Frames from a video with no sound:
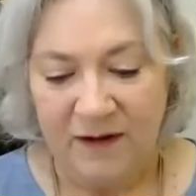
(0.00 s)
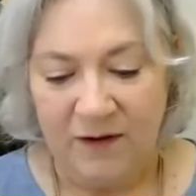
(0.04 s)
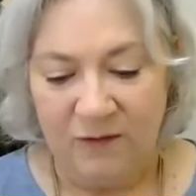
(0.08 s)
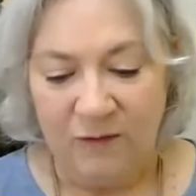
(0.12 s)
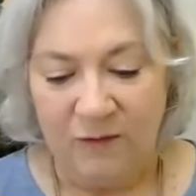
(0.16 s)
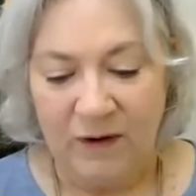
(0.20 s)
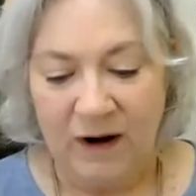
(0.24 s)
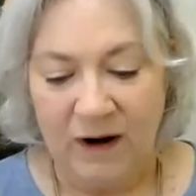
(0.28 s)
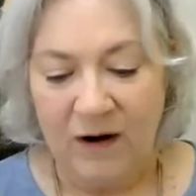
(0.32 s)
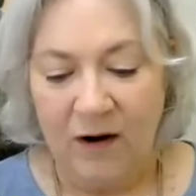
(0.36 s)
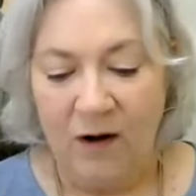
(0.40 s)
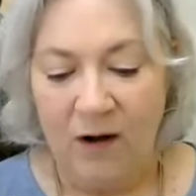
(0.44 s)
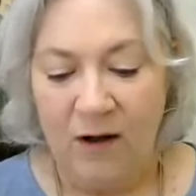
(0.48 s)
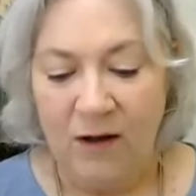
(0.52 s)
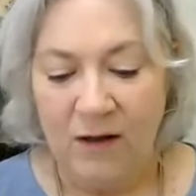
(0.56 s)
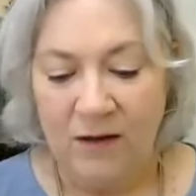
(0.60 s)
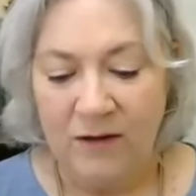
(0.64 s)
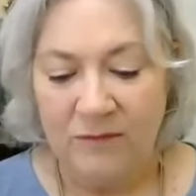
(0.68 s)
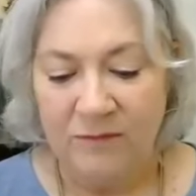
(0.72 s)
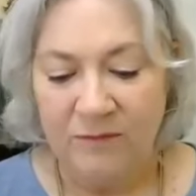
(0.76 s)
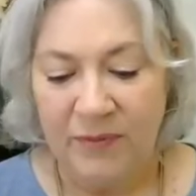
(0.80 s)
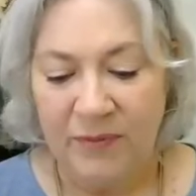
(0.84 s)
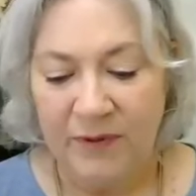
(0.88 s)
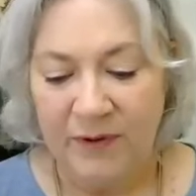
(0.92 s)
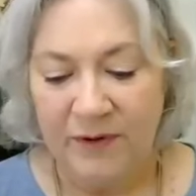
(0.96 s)
where
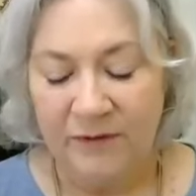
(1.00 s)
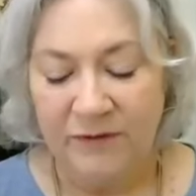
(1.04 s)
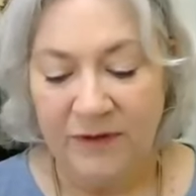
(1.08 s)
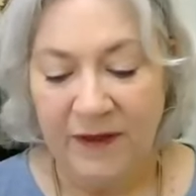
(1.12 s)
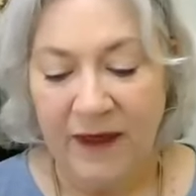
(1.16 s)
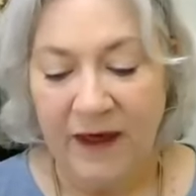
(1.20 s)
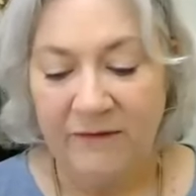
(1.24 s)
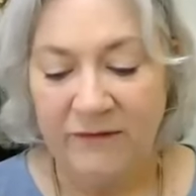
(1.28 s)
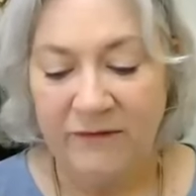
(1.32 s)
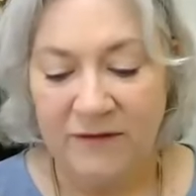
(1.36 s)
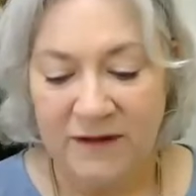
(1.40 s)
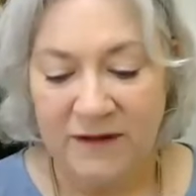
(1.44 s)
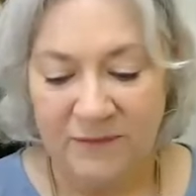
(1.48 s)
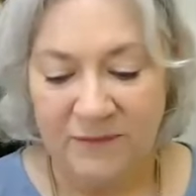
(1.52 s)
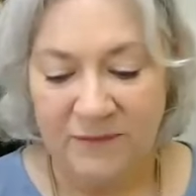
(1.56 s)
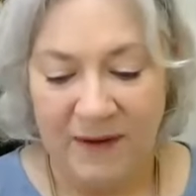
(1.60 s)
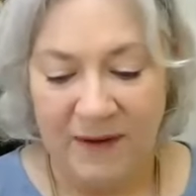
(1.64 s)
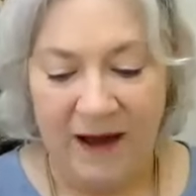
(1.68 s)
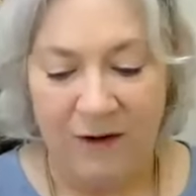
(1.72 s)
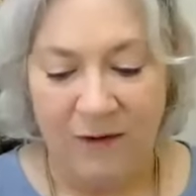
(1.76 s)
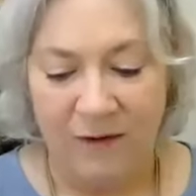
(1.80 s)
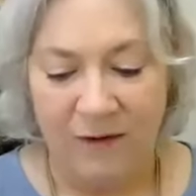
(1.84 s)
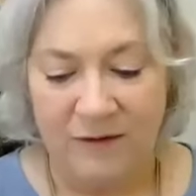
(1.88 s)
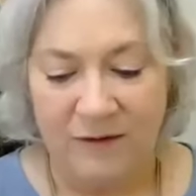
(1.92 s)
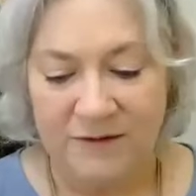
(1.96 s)
all both heavenly
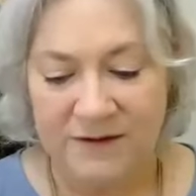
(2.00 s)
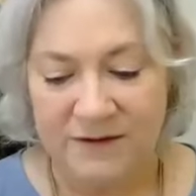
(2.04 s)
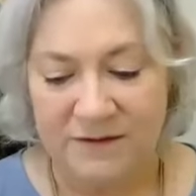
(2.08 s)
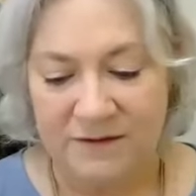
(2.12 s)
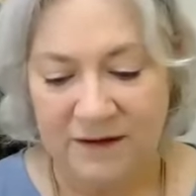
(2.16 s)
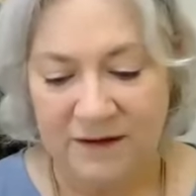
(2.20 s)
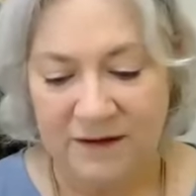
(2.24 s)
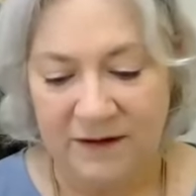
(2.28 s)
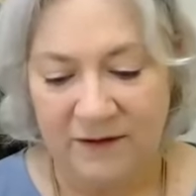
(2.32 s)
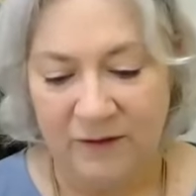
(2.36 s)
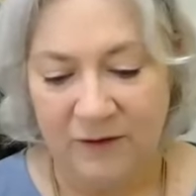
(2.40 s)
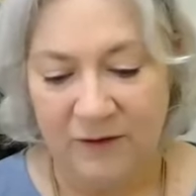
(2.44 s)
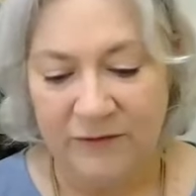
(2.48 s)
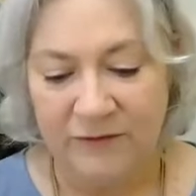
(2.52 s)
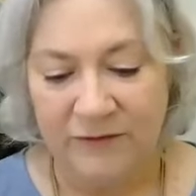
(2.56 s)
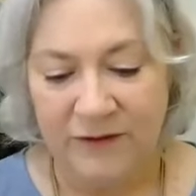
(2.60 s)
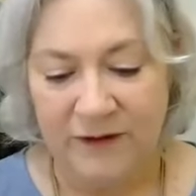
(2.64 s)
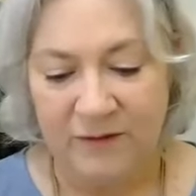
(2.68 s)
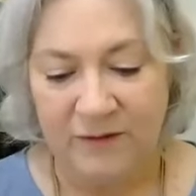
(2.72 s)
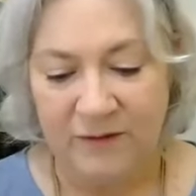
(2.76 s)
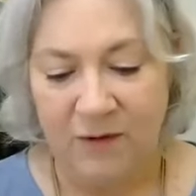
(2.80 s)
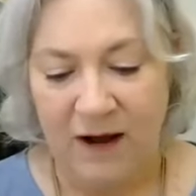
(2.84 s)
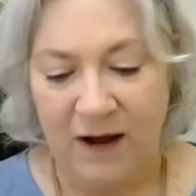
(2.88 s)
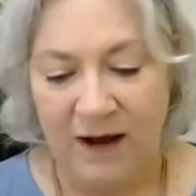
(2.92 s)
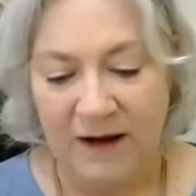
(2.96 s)
powers and
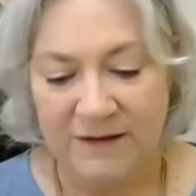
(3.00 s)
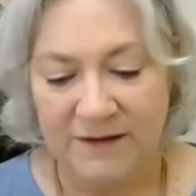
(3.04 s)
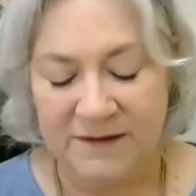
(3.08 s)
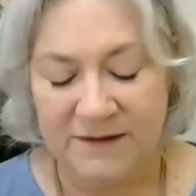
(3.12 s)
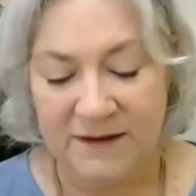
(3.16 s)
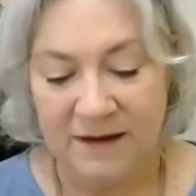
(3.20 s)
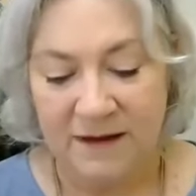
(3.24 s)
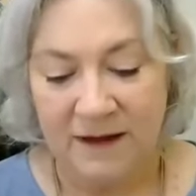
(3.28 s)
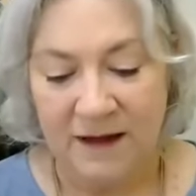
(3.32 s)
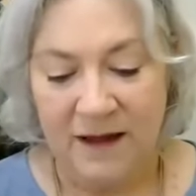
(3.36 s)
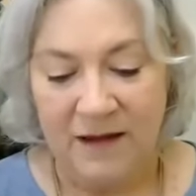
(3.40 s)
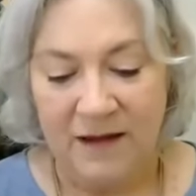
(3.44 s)
earthly wights